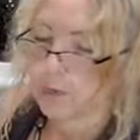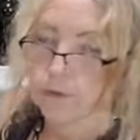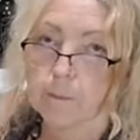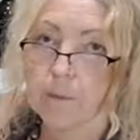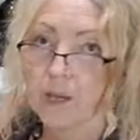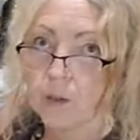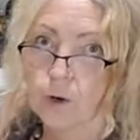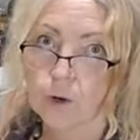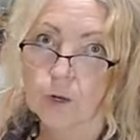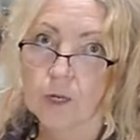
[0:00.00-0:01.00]
the
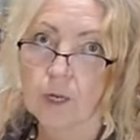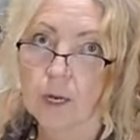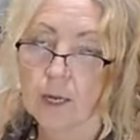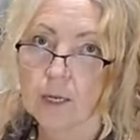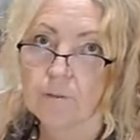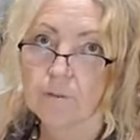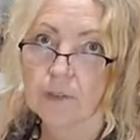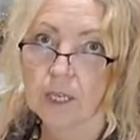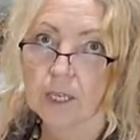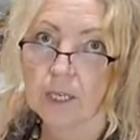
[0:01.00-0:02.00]
mother of
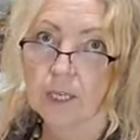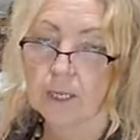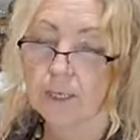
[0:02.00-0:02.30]
the